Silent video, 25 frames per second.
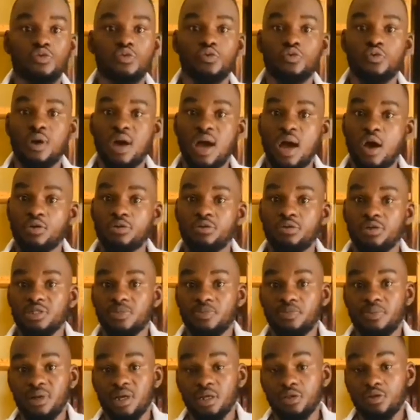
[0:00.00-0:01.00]
to rule out
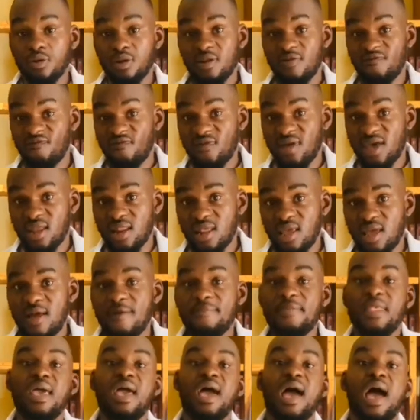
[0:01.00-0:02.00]
respiratory failure.
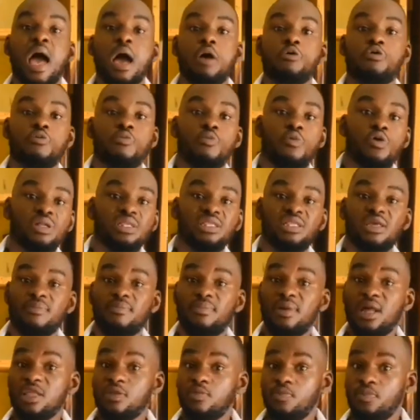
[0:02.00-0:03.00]
I will monitor
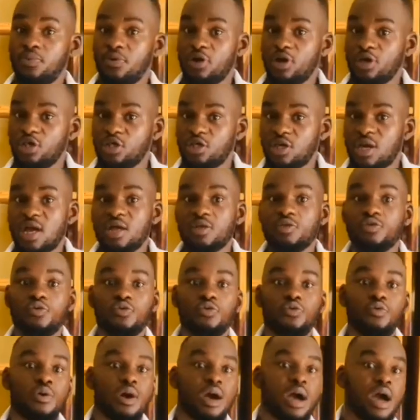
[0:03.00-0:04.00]
blood pressure to
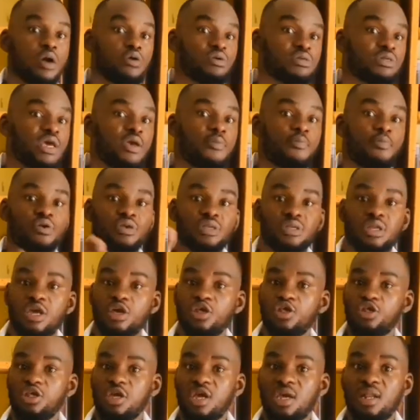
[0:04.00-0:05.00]
rule out
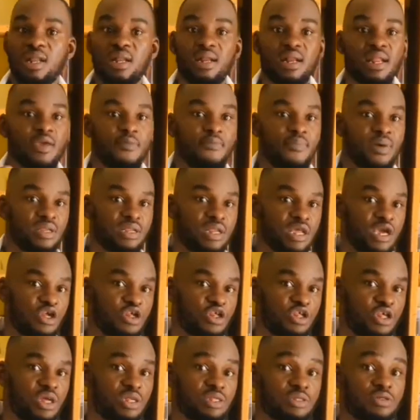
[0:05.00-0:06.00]
hypotension and
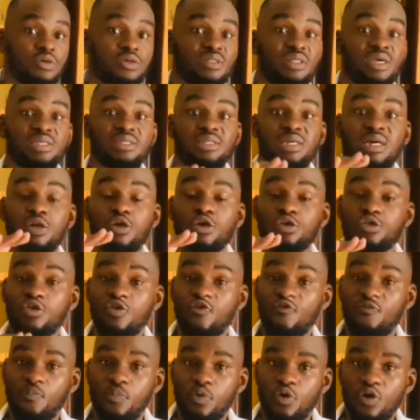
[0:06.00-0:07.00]
hypertension. So there's a lot
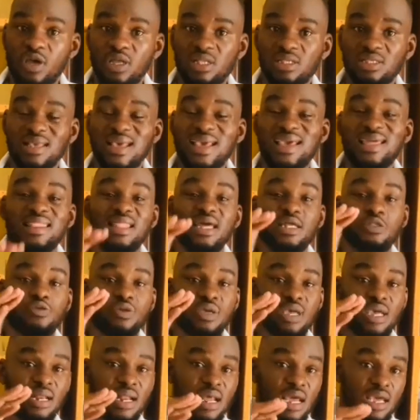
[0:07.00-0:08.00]
of points that
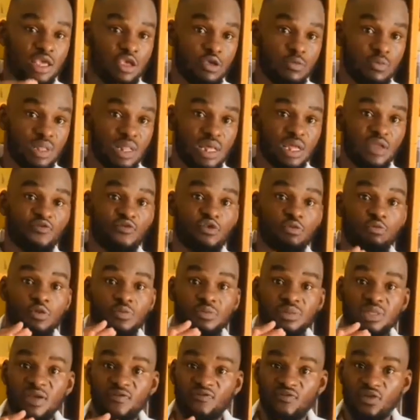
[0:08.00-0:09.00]
you can accumulate from
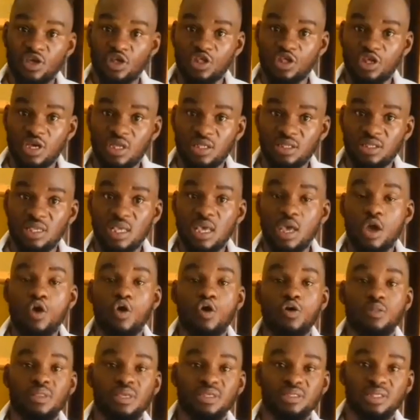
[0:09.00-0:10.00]
observations
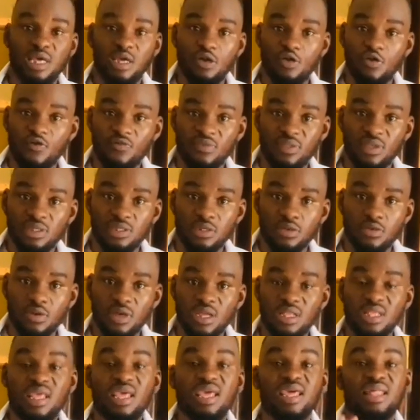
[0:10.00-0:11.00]
on the side of the
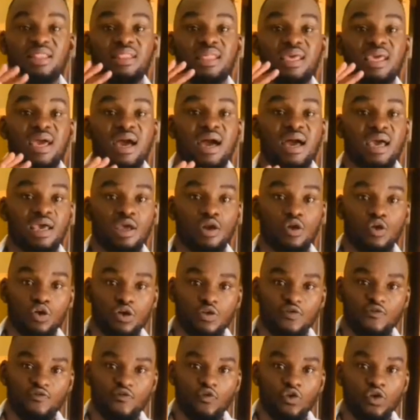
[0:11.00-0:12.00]
screen. They are a
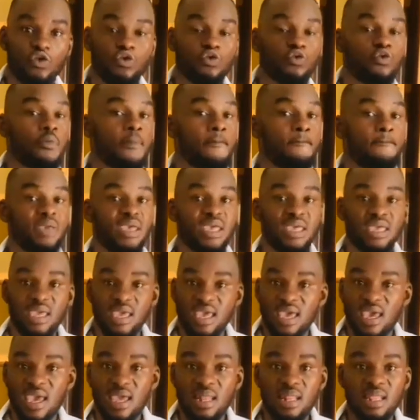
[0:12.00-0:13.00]
lot for you. Pick
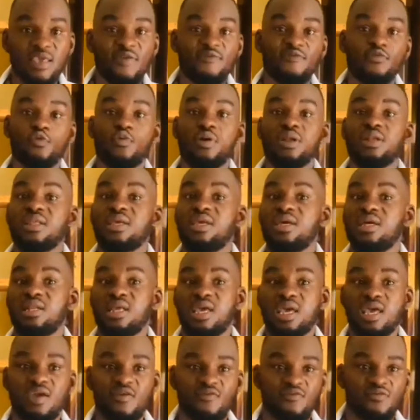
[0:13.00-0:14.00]
any if you want to get
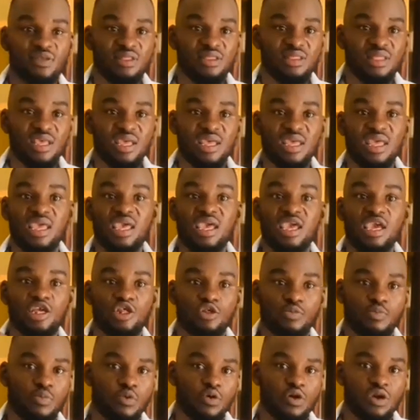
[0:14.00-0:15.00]
everything.
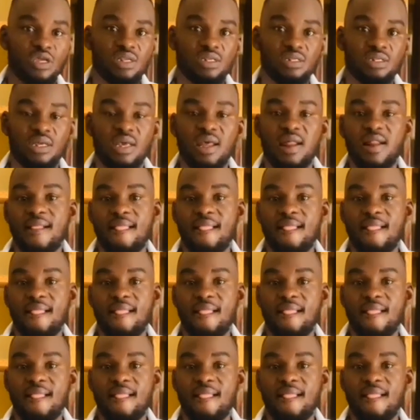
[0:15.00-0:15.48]
Each point